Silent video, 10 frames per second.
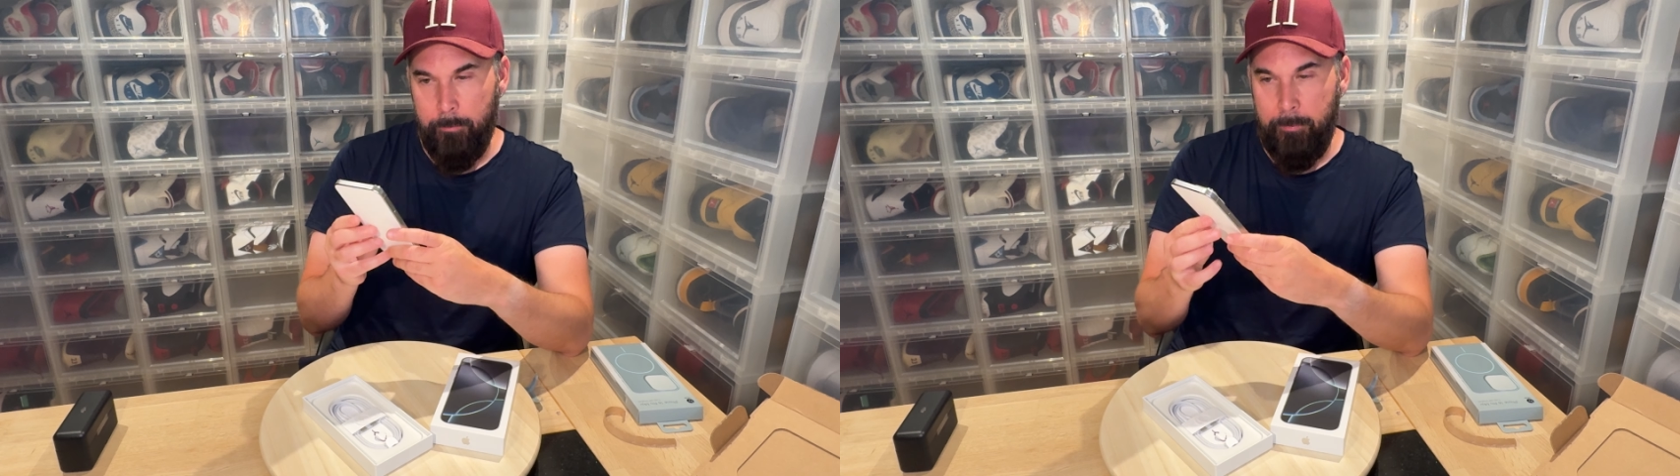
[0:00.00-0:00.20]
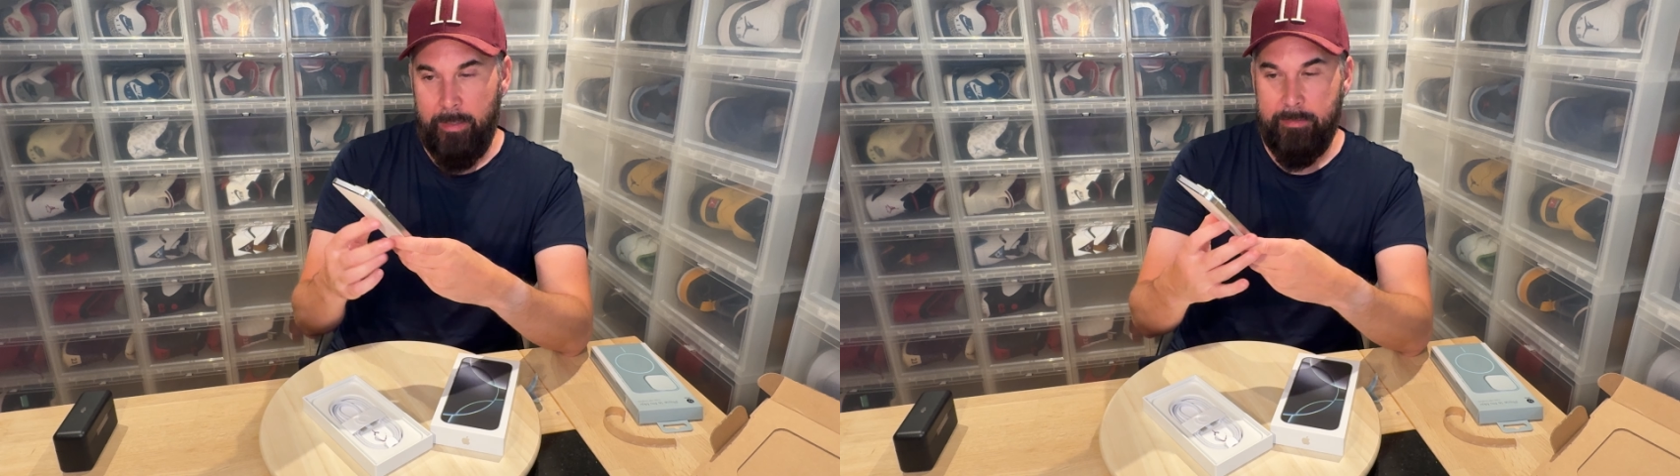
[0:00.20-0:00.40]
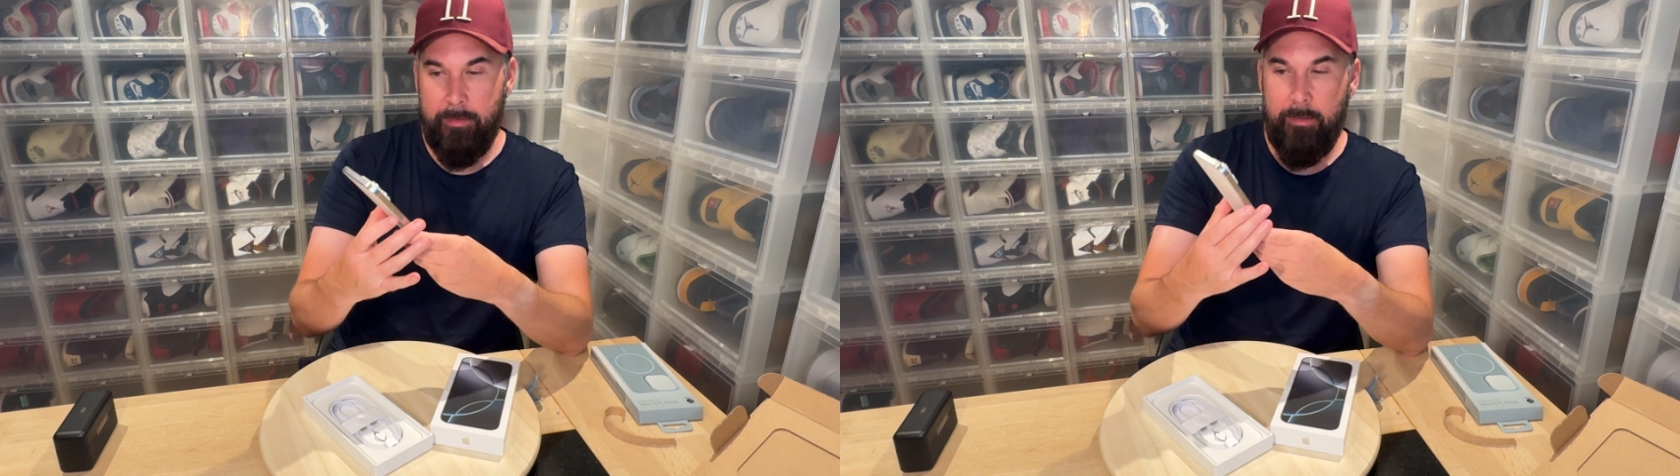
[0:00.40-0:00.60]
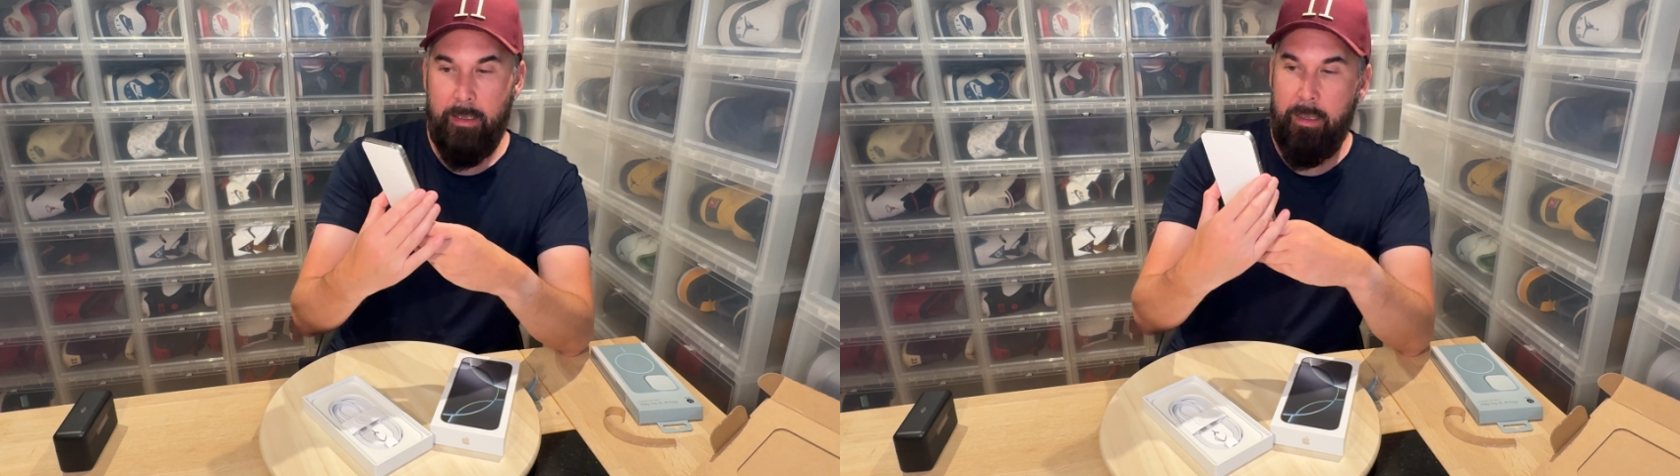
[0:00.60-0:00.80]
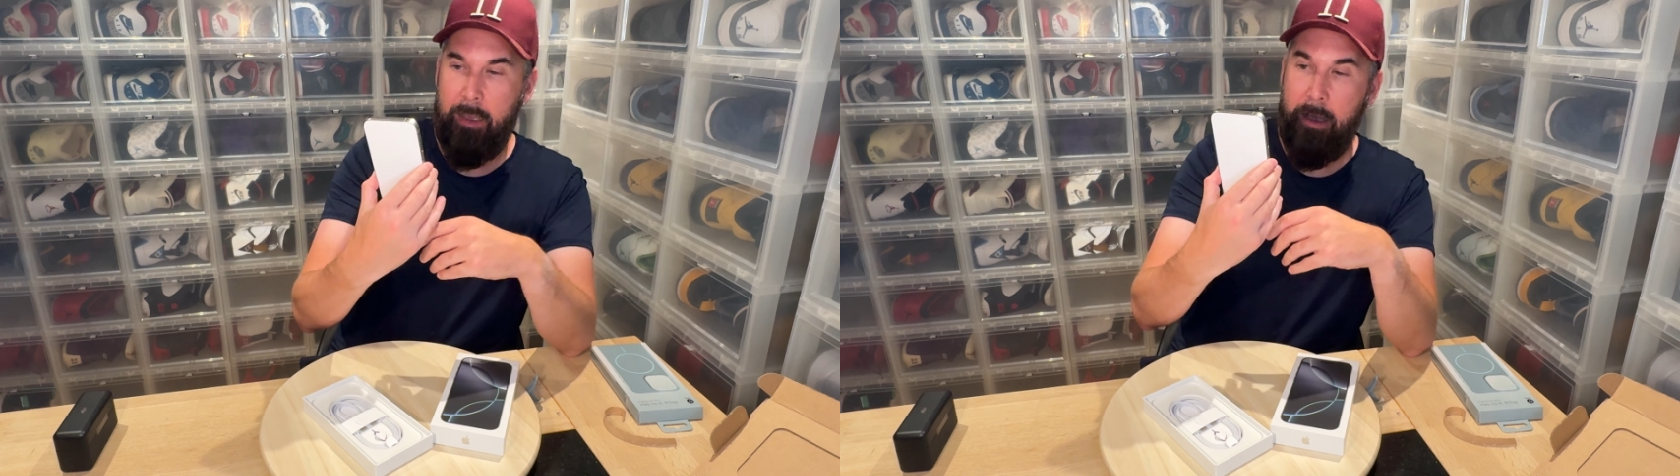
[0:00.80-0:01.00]
But
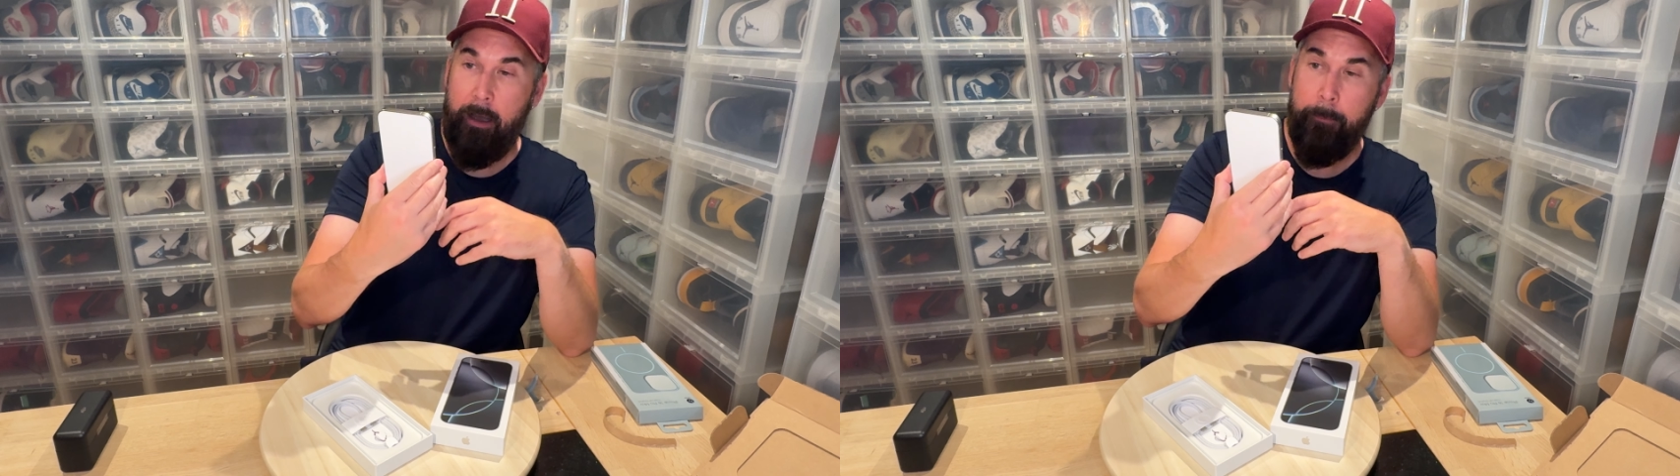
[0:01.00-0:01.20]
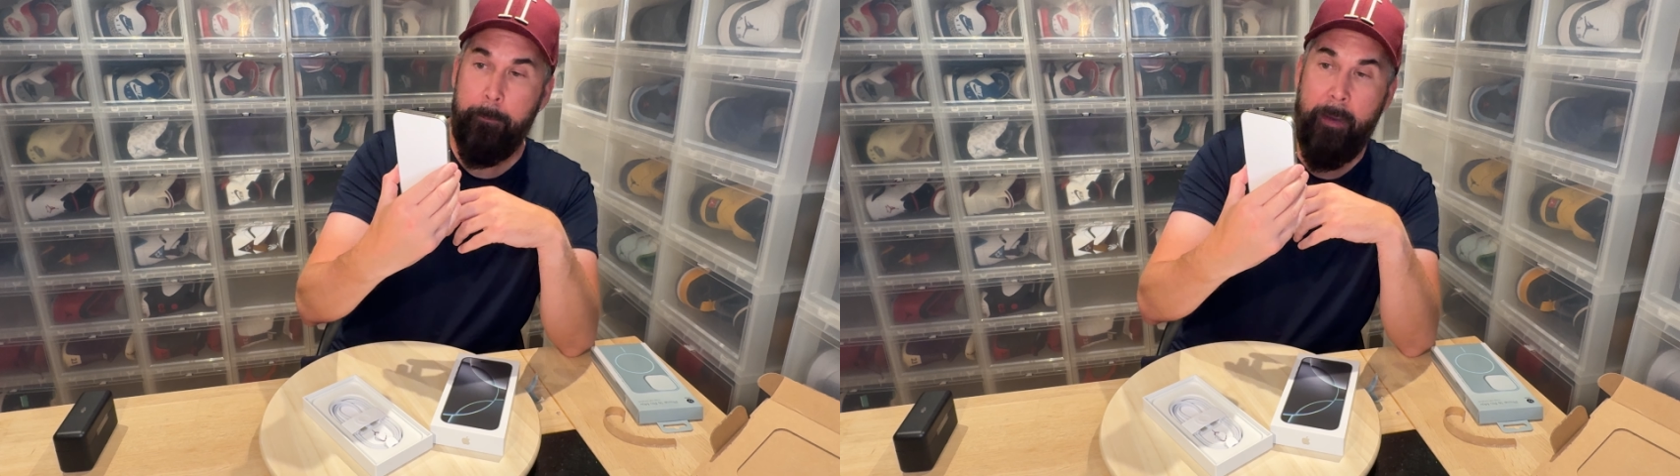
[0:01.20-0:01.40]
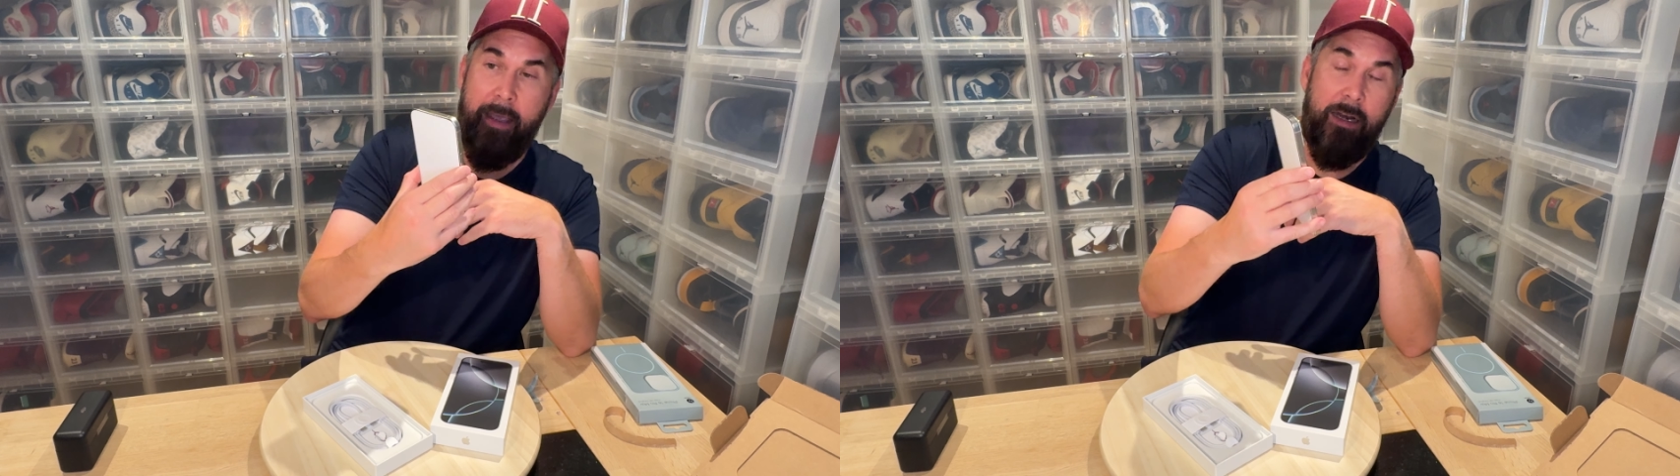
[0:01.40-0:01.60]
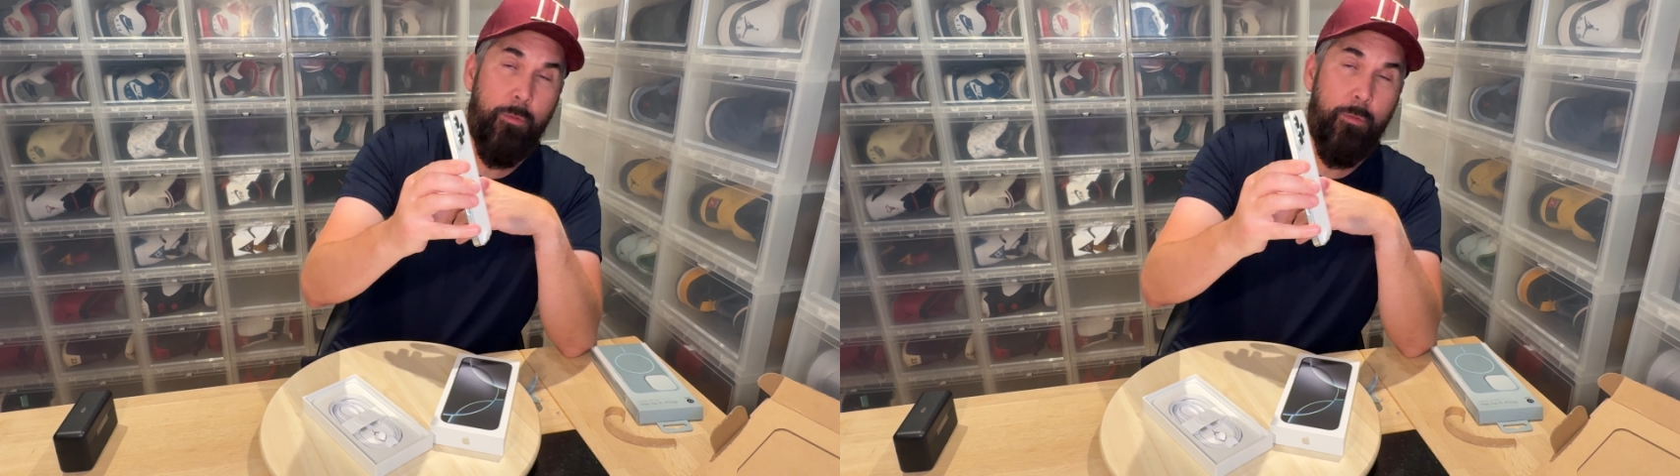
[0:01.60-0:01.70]
I mainly